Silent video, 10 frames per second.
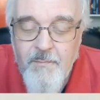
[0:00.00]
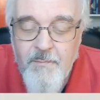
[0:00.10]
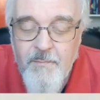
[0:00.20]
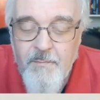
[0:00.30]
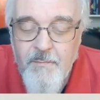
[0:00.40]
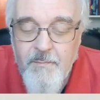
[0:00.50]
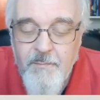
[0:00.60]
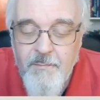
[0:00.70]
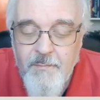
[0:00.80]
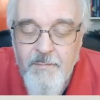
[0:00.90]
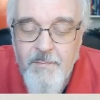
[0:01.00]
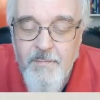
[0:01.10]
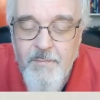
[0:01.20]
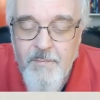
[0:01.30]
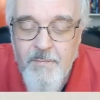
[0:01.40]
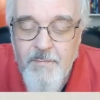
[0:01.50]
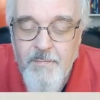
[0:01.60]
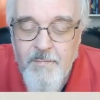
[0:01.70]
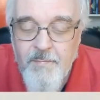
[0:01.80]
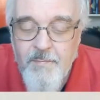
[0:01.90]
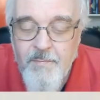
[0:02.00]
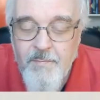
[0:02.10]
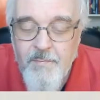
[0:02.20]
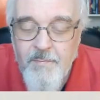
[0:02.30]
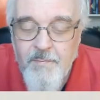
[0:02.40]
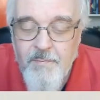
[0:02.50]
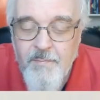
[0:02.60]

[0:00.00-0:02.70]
Nothing is said.